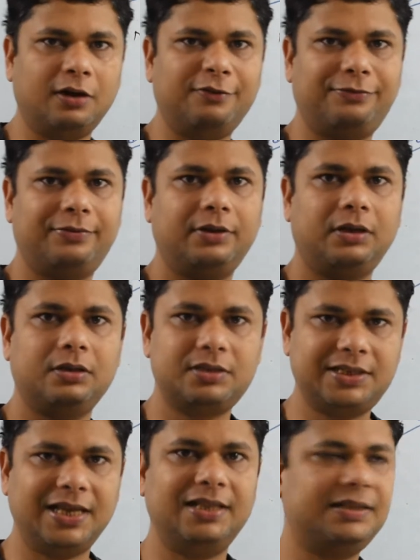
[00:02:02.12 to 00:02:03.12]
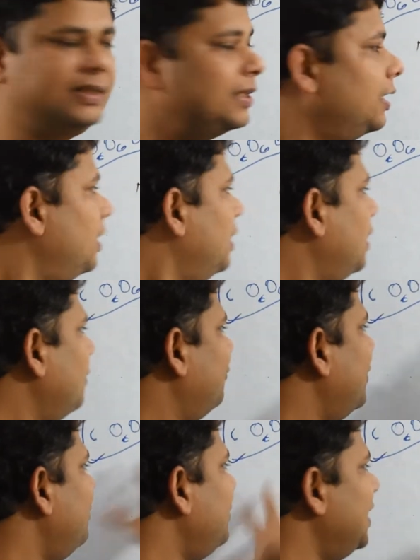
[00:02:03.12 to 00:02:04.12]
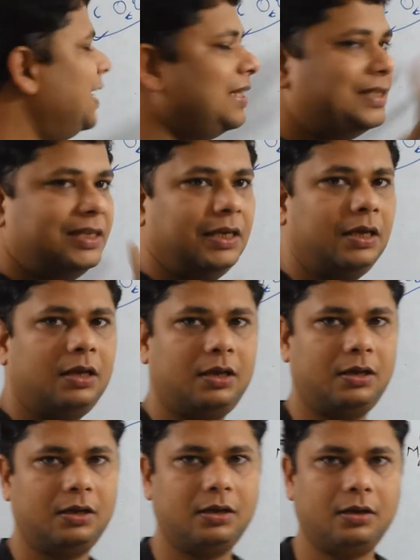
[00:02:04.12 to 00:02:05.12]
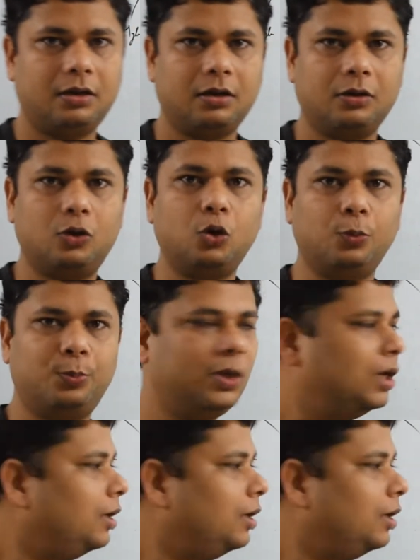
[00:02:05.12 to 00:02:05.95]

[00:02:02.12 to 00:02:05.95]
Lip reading: of cells from each group.